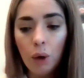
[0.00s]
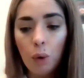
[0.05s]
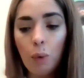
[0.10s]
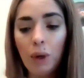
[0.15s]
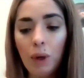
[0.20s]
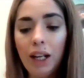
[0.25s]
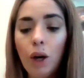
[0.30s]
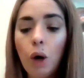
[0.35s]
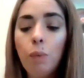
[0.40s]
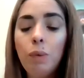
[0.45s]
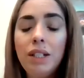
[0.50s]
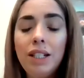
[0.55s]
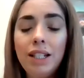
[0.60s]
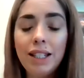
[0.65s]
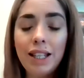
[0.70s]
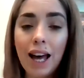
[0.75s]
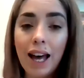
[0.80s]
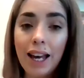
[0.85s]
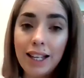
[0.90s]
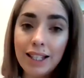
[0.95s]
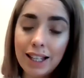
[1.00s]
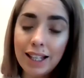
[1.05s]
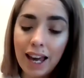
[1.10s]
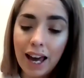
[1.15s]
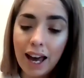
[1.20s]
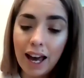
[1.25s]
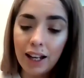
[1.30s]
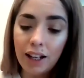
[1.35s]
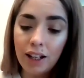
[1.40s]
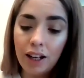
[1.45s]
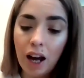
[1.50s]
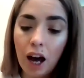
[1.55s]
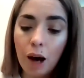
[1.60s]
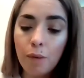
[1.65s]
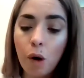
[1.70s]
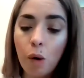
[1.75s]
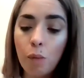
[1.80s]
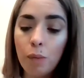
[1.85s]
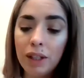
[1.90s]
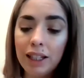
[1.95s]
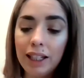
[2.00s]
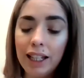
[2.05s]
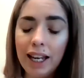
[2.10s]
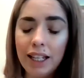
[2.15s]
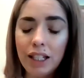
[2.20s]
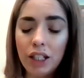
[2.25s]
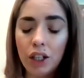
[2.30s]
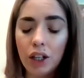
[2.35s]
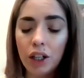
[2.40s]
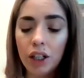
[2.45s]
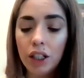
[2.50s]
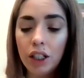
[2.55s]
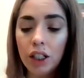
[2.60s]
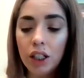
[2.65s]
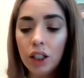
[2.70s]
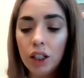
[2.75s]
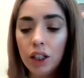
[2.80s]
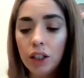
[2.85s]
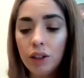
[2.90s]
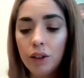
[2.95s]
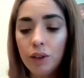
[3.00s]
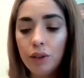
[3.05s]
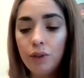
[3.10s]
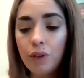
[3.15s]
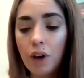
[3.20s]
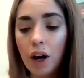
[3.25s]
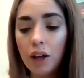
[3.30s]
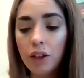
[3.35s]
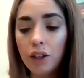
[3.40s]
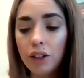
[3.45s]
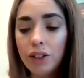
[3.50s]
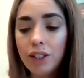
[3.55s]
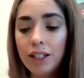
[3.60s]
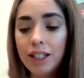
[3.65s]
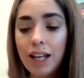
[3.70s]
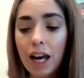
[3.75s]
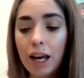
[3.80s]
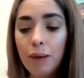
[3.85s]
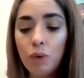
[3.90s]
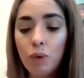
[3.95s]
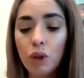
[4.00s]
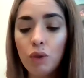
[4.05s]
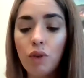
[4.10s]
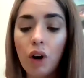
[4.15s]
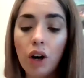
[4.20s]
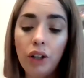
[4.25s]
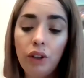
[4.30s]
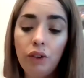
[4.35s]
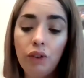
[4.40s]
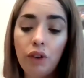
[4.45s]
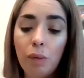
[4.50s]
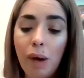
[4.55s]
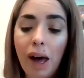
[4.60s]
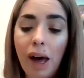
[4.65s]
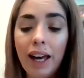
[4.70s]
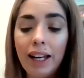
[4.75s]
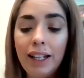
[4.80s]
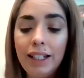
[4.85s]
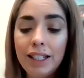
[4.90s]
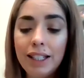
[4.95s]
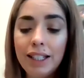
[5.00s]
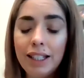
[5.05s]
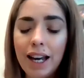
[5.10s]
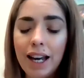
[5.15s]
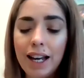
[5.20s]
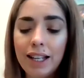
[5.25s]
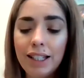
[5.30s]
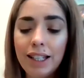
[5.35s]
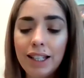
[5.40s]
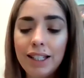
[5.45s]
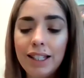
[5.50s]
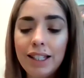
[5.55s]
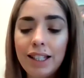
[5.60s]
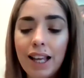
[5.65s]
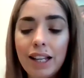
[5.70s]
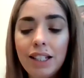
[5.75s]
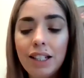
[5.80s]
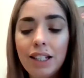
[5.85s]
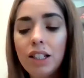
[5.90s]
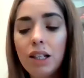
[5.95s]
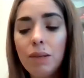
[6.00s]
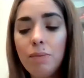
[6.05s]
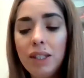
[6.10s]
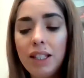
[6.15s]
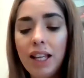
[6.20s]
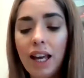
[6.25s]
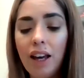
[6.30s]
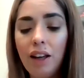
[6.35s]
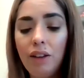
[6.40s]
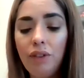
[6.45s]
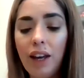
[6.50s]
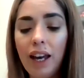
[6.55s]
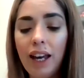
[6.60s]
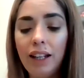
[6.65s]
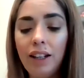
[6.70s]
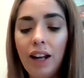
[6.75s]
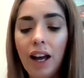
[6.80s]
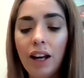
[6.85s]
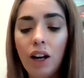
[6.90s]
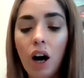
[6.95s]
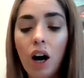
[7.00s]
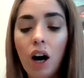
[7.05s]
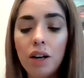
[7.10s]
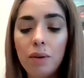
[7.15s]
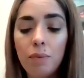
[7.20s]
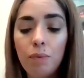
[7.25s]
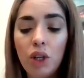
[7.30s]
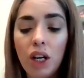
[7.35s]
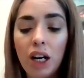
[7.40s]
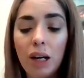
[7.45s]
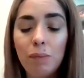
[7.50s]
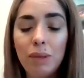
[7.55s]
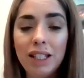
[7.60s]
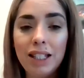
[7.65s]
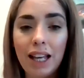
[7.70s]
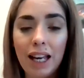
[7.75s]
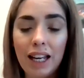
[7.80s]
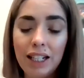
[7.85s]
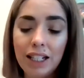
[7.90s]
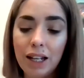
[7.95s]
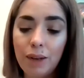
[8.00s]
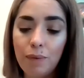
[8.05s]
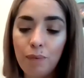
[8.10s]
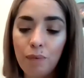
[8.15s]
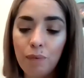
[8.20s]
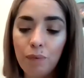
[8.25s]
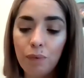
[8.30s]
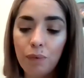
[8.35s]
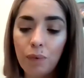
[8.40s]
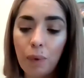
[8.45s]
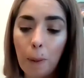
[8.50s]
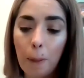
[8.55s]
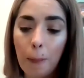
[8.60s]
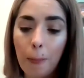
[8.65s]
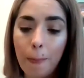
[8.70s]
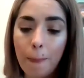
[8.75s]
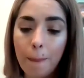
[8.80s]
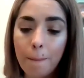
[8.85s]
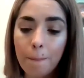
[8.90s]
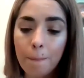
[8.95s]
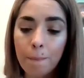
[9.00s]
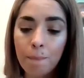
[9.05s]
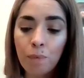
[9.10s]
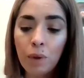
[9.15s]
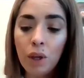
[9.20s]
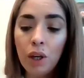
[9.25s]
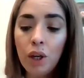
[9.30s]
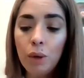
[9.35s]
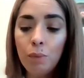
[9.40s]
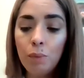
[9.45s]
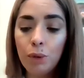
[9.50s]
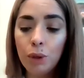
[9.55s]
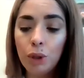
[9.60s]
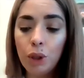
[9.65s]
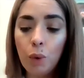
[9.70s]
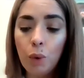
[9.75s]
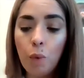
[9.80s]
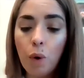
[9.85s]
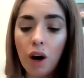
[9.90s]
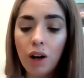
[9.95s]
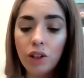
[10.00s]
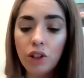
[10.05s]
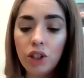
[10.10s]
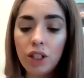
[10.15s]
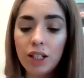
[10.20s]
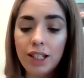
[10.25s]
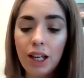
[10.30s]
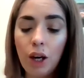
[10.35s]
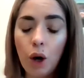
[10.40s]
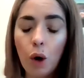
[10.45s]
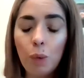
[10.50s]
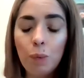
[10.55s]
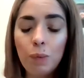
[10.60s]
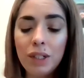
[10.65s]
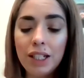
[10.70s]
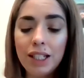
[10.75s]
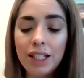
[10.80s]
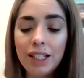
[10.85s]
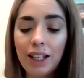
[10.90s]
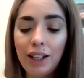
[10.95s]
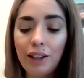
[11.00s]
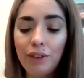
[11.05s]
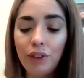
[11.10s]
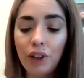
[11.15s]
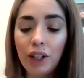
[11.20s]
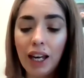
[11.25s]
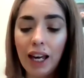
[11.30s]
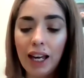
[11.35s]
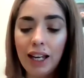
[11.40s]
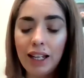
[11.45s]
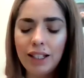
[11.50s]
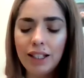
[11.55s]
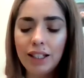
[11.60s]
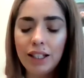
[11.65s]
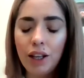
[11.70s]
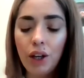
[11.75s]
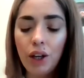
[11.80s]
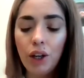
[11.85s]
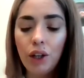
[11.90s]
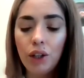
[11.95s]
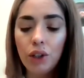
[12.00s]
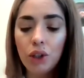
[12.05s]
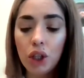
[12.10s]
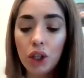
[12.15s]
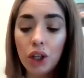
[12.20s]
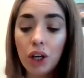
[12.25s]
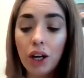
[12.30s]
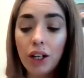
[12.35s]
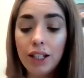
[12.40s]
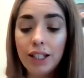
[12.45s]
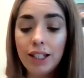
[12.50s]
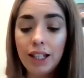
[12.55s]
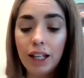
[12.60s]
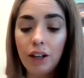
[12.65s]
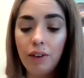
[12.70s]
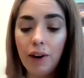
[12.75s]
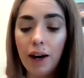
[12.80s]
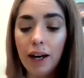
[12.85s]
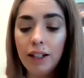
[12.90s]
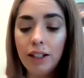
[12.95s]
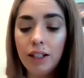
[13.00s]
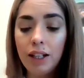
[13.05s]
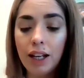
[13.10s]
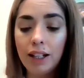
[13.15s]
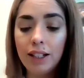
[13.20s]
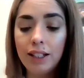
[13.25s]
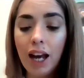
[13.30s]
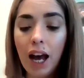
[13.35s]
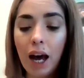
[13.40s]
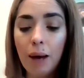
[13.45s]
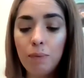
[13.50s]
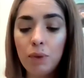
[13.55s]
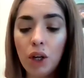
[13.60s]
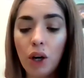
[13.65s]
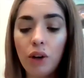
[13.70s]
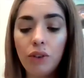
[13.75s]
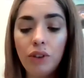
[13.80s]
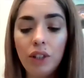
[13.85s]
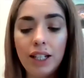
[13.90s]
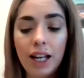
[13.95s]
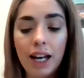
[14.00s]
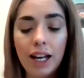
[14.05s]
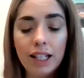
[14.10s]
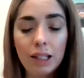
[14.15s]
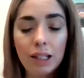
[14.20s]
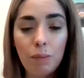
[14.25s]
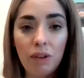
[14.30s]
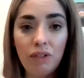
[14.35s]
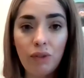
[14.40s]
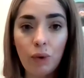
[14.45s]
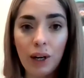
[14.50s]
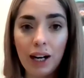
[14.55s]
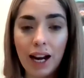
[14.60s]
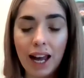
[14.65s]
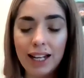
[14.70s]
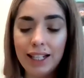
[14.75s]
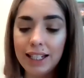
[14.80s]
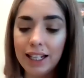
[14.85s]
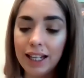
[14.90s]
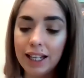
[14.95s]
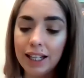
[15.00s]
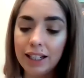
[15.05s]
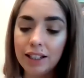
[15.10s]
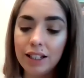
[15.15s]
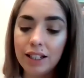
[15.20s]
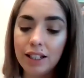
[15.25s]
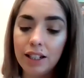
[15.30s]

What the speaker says: When he opened his eyes again a moment later, Father stepped round from behind his desk and settled himself in an armchair beside him. Bruno watched as he opened a silver case, took out a cigarette and tapped it on the desk before lighting it.